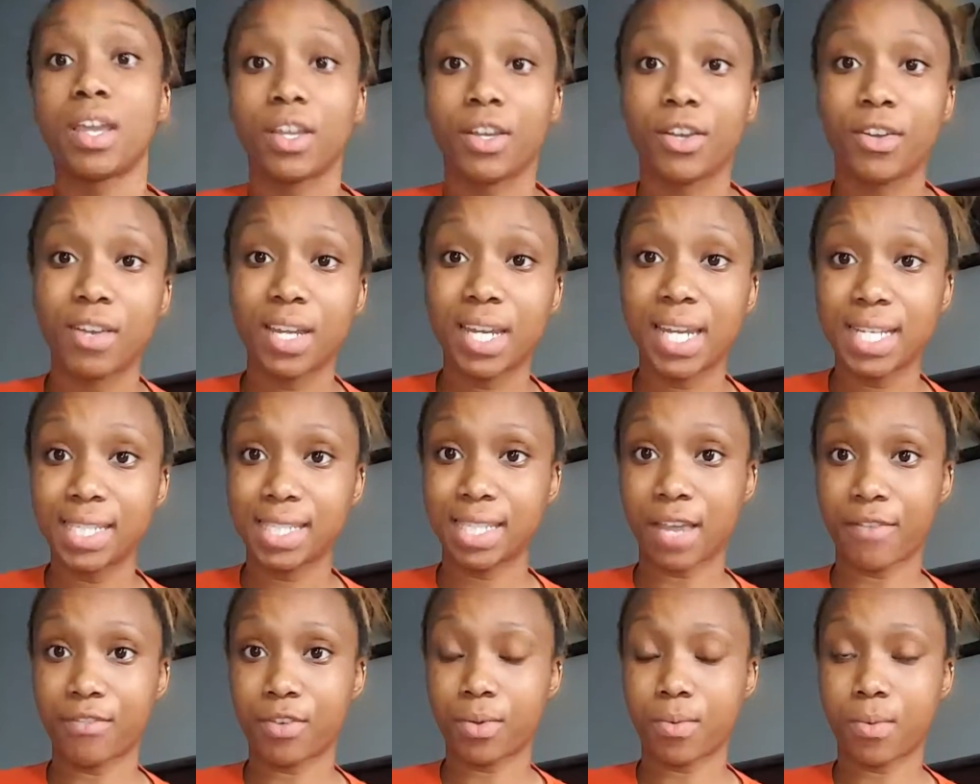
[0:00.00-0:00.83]

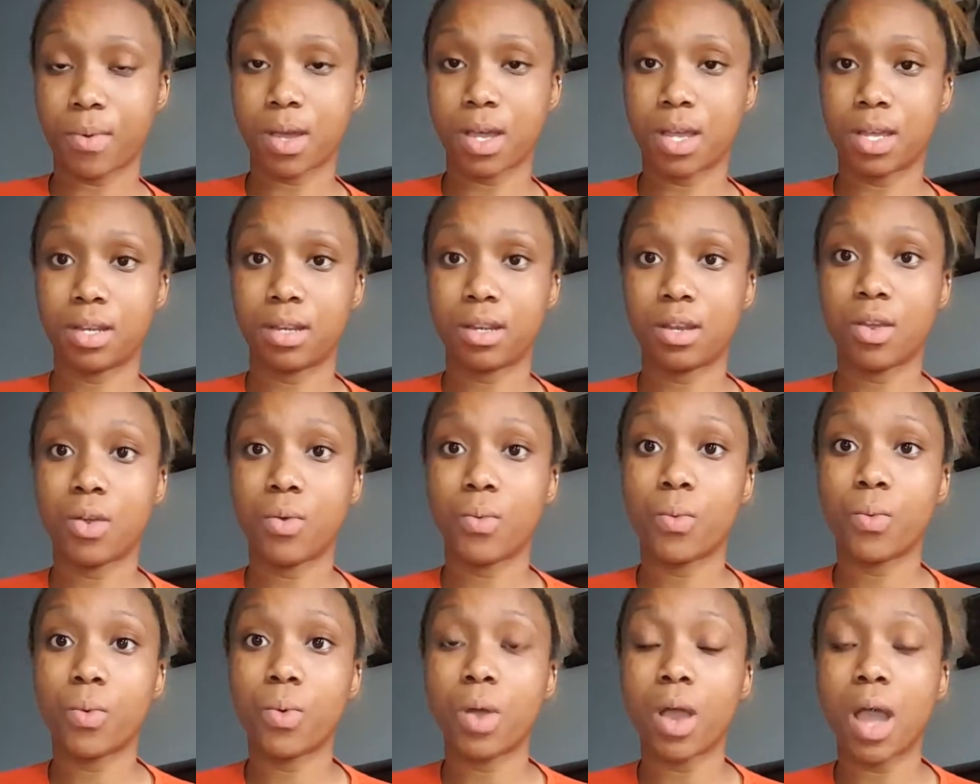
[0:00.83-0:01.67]
Greetings everyone.
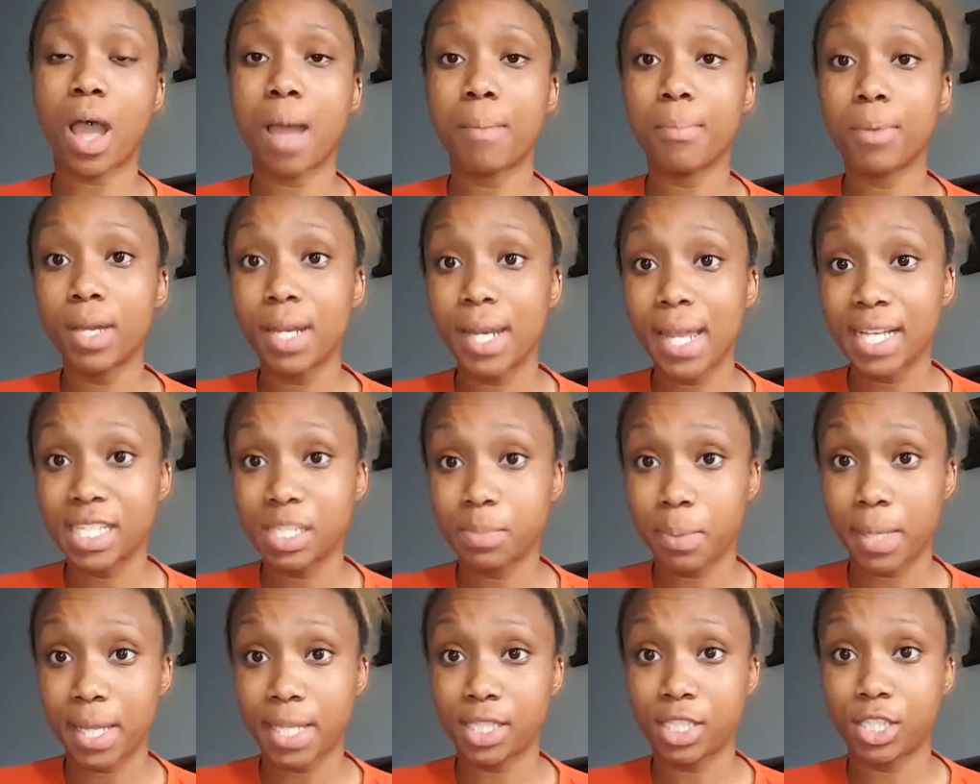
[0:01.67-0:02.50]
I'm going to
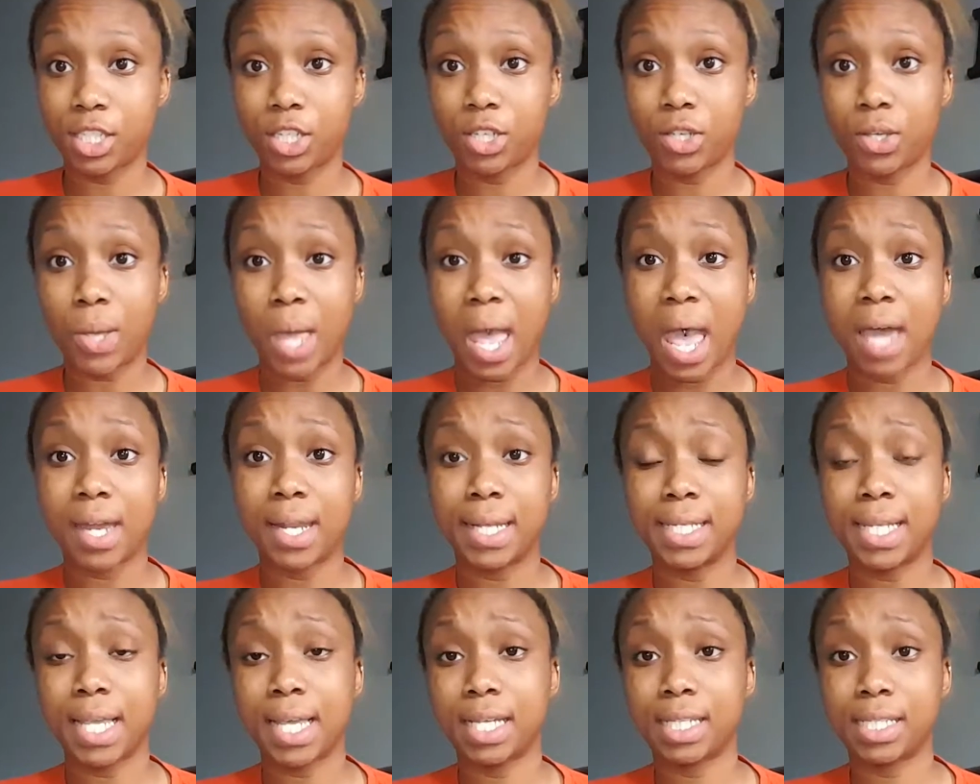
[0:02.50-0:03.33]
explain to you how
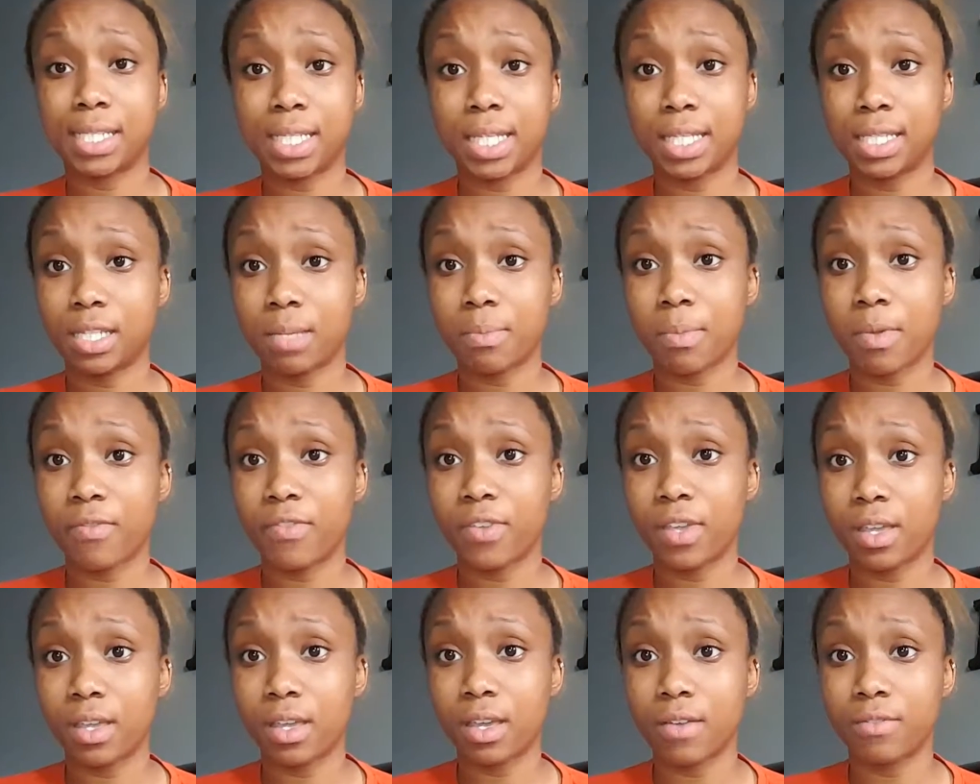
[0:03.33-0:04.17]
to take a system
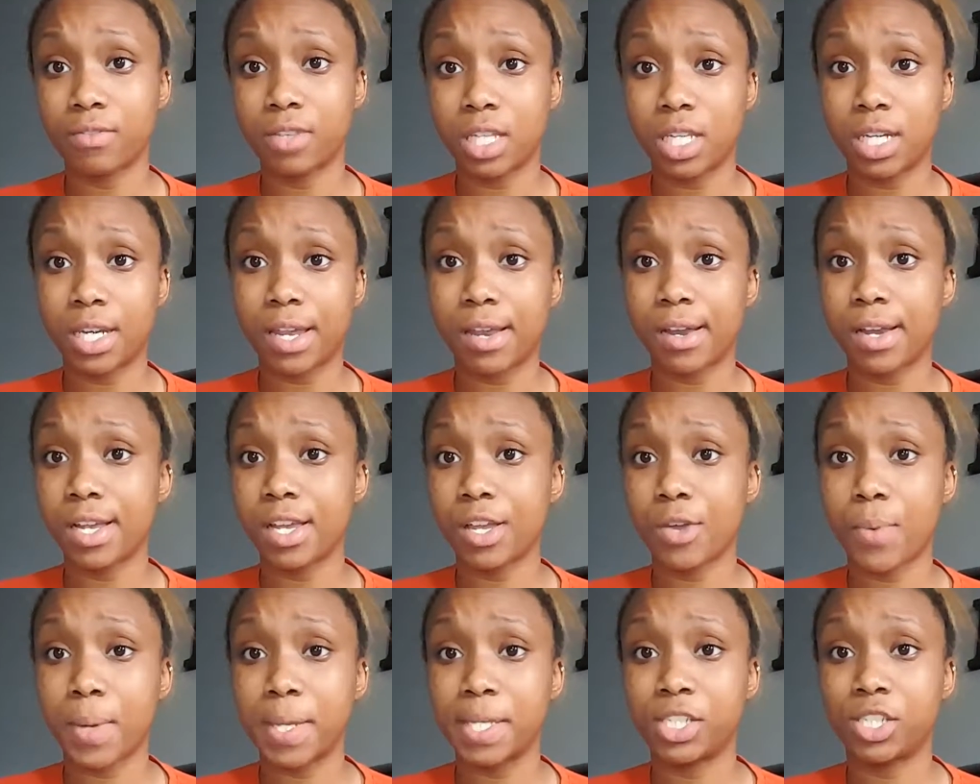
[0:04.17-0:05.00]
of linear
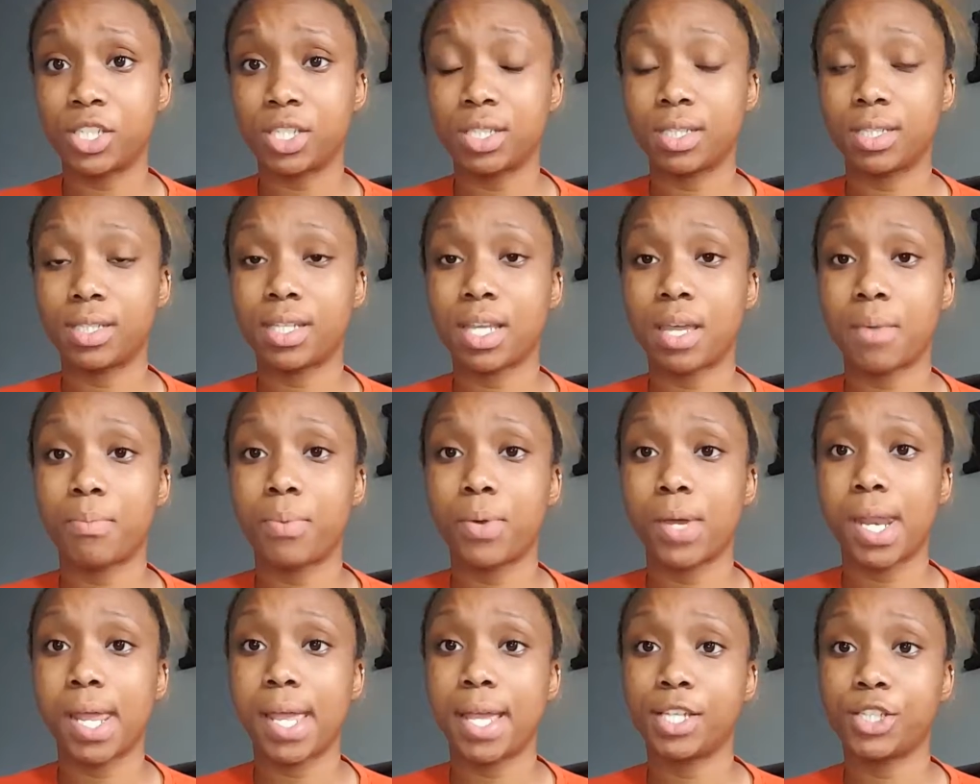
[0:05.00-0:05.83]
equations and
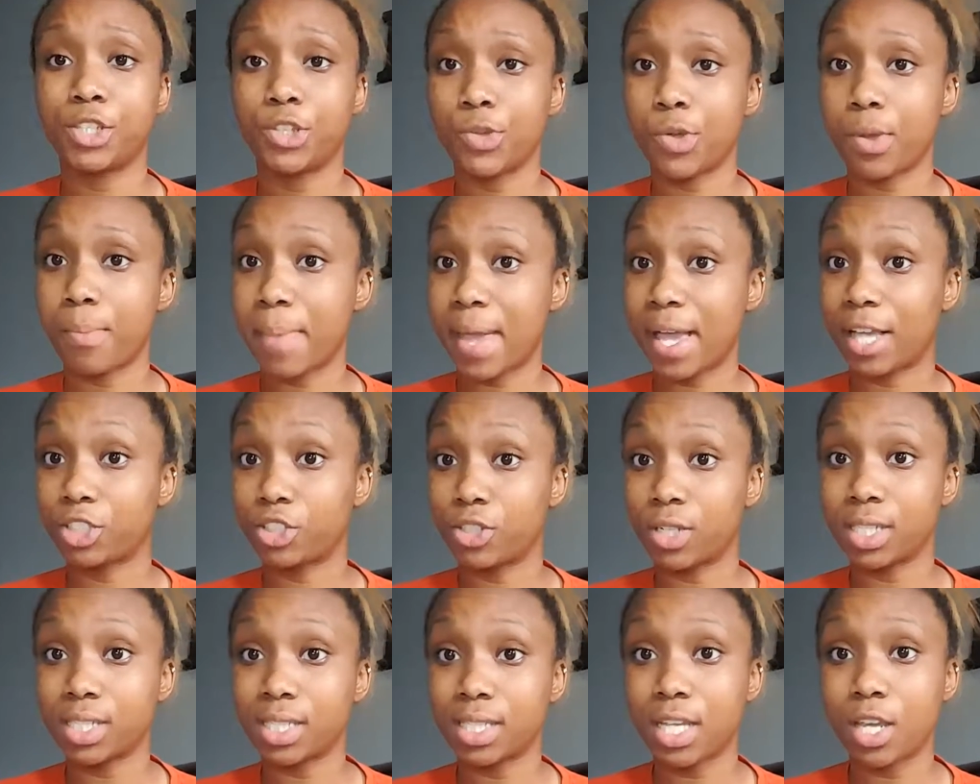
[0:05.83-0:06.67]
put it into a
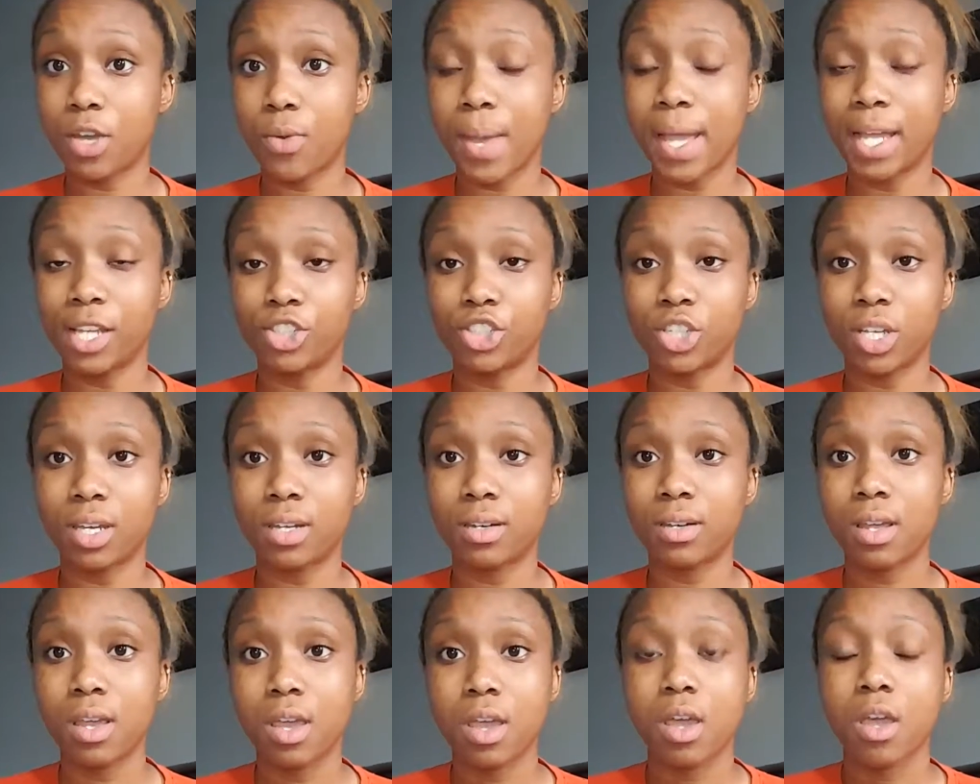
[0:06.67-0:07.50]
matrix
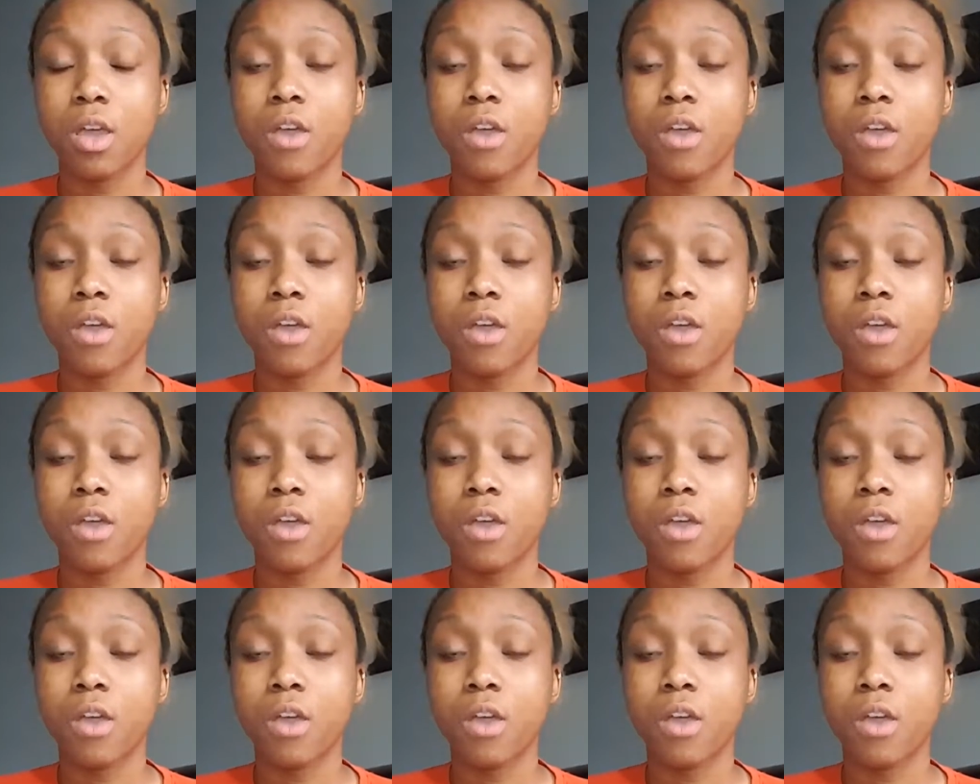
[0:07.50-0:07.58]
equation.